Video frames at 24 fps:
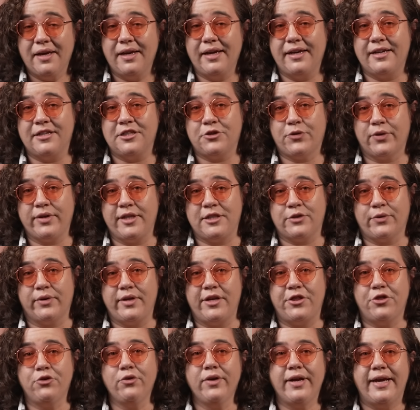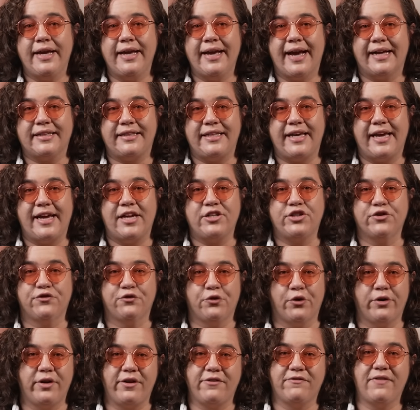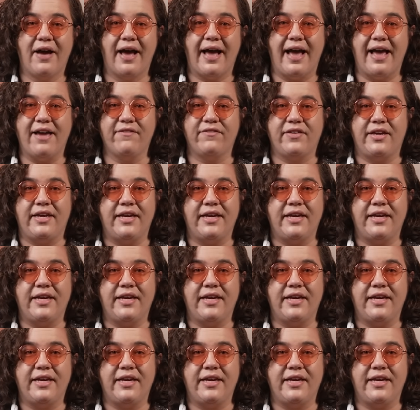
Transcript: In 2023, at the age of 45,